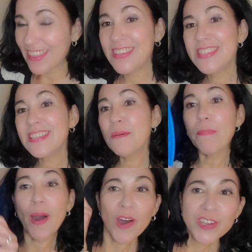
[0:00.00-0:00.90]
This is the
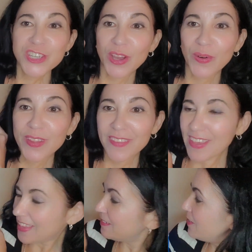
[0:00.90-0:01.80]
poncho that
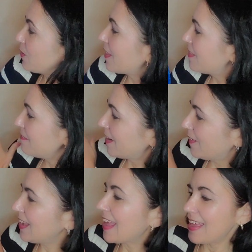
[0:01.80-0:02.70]
they give you at the
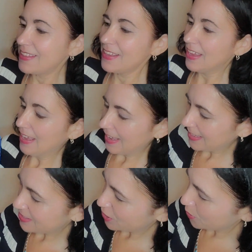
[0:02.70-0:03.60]
very end.
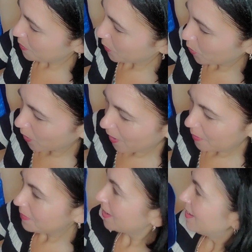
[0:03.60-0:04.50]
It's super
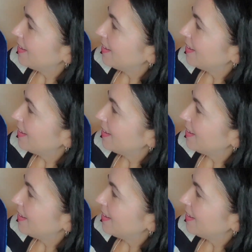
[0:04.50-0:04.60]
warm.